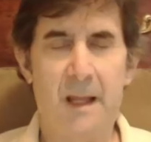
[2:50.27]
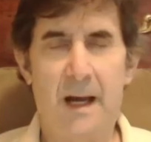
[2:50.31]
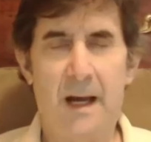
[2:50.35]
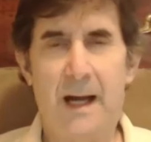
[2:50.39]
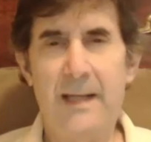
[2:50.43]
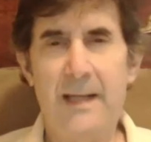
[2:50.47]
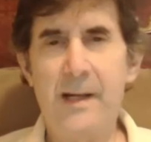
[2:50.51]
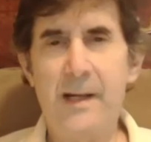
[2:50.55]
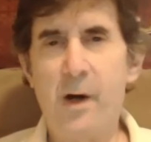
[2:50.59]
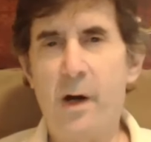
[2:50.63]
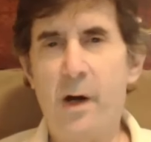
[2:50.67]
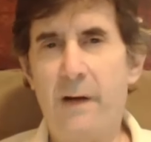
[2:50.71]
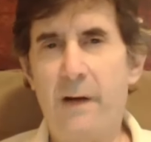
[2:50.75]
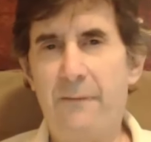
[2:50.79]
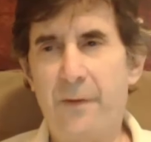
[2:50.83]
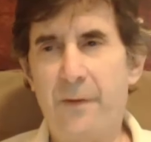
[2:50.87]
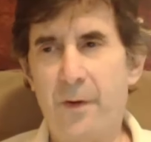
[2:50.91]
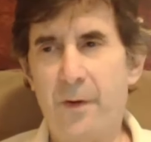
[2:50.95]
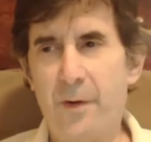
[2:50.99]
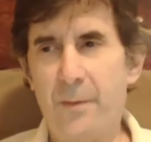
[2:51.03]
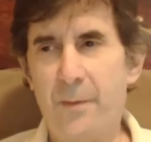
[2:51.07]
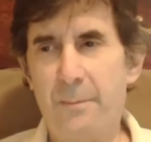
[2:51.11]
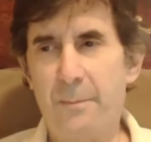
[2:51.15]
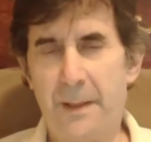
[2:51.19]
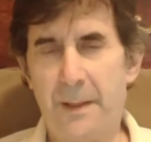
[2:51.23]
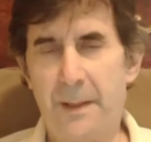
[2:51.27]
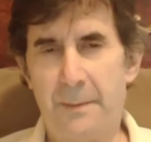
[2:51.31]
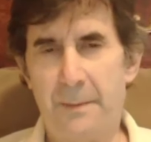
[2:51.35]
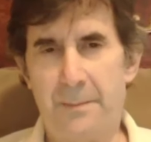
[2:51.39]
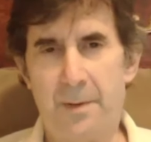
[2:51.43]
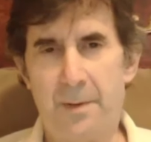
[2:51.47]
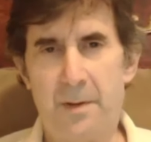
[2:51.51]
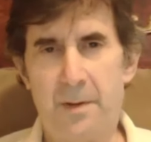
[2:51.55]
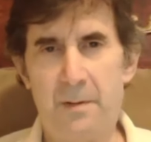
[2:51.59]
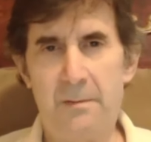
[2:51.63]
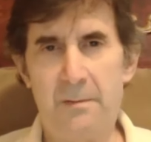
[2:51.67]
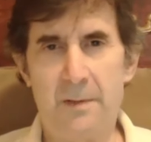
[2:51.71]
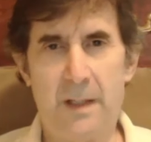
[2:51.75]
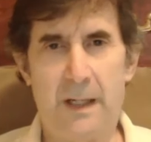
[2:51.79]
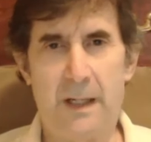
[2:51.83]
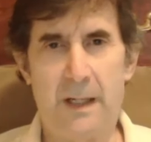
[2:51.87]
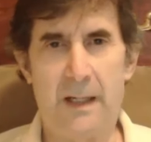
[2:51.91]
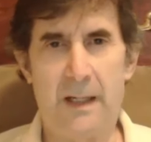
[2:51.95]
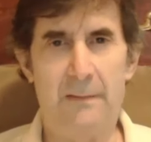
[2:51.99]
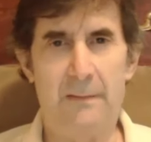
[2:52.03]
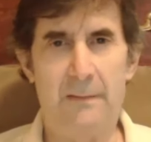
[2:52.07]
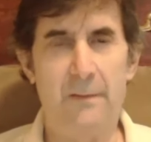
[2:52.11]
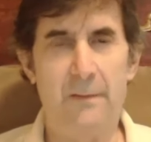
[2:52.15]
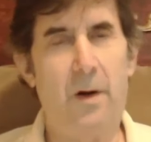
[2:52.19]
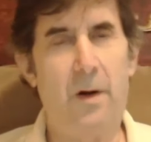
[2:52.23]
I know I've heard
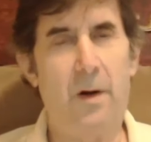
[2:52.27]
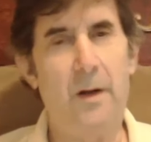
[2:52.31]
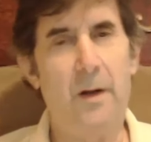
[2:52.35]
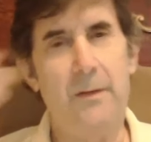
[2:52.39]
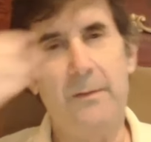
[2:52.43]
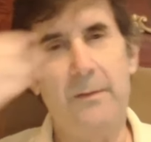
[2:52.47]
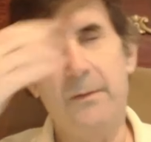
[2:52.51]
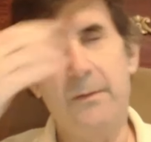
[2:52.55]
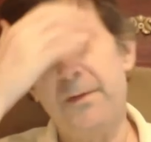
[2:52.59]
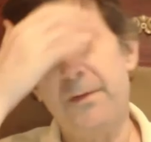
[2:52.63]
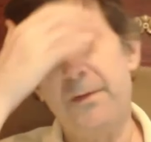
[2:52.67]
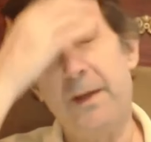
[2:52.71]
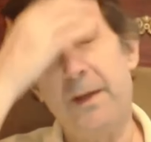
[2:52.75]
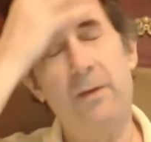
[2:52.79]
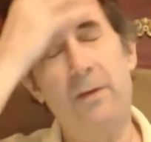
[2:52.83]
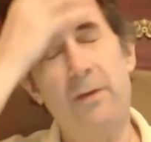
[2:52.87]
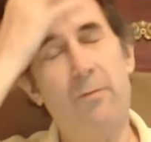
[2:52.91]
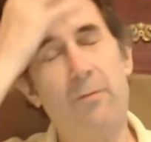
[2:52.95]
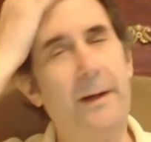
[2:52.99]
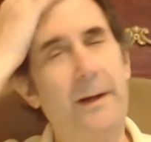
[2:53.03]
people on, say,